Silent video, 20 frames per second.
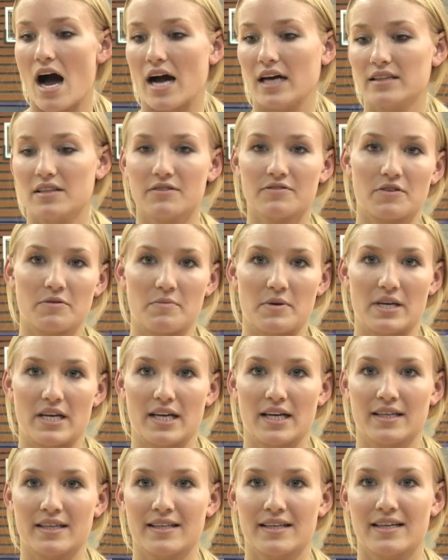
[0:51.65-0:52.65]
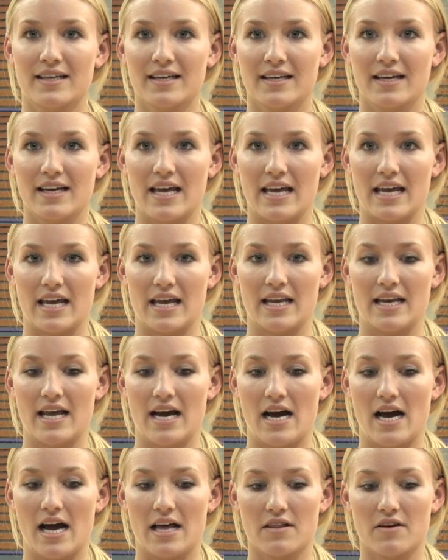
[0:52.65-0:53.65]
I love competing, and
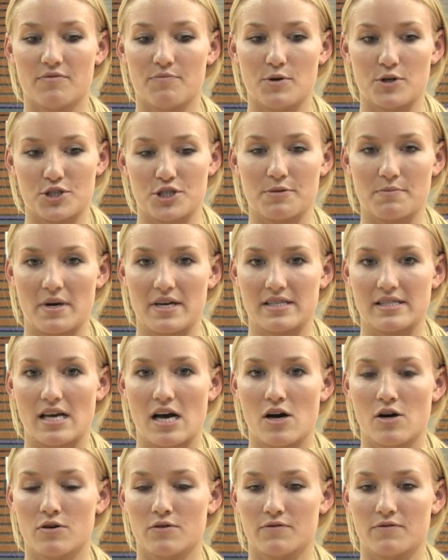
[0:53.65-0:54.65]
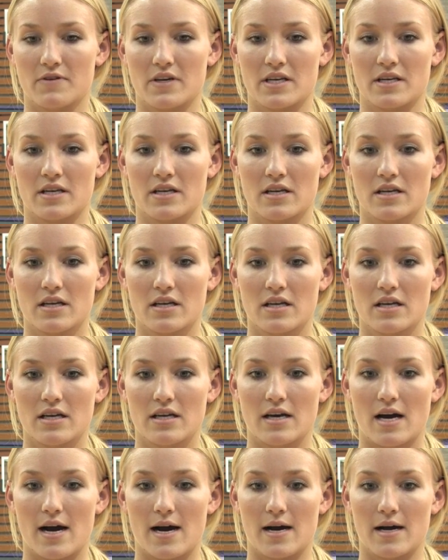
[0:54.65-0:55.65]
I love pushing myself and
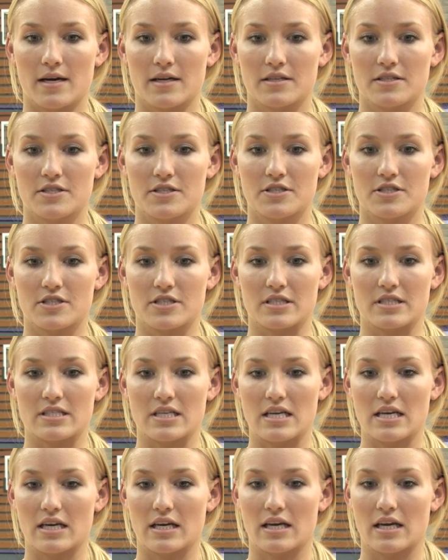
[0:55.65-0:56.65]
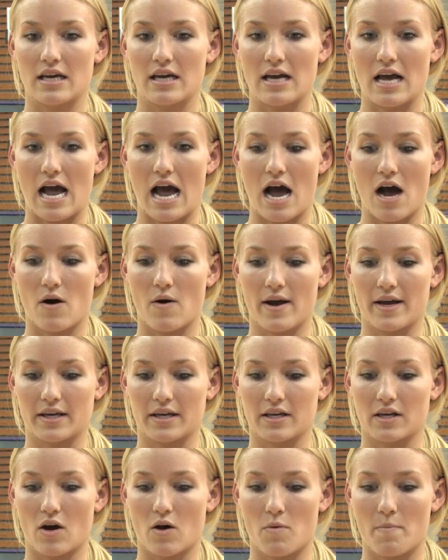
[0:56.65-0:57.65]
just seeing how I
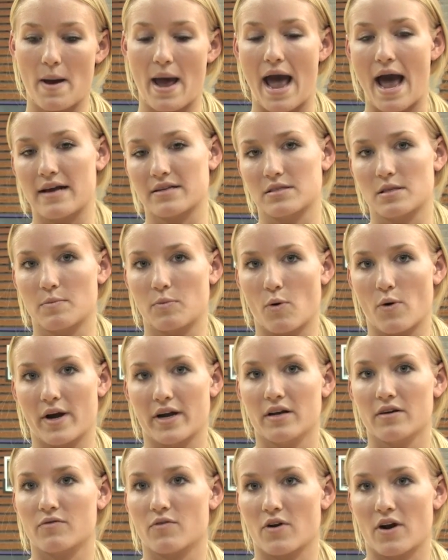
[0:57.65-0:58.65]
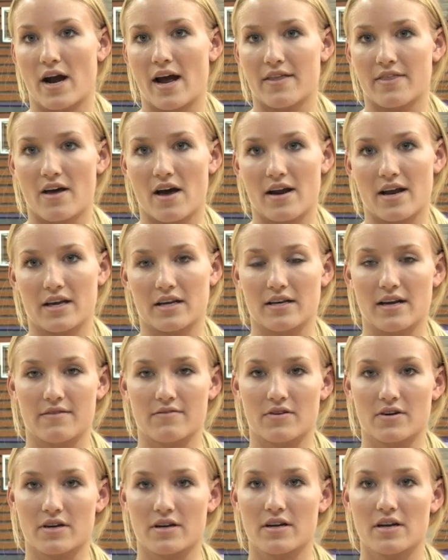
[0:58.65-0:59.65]
can go past the point of where I thought I could
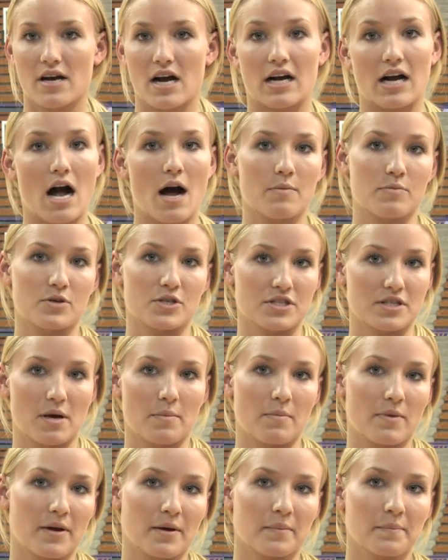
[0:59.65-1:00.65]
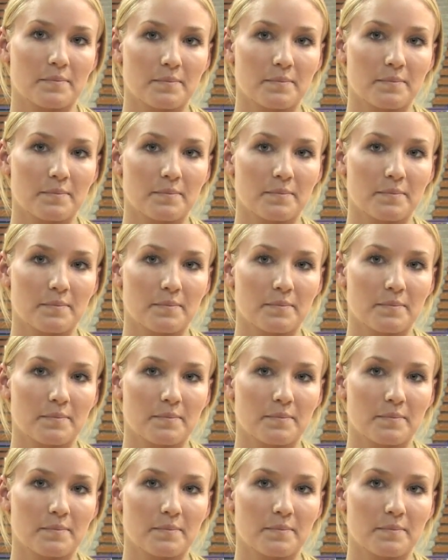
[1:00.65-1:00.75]
ever accomplish something.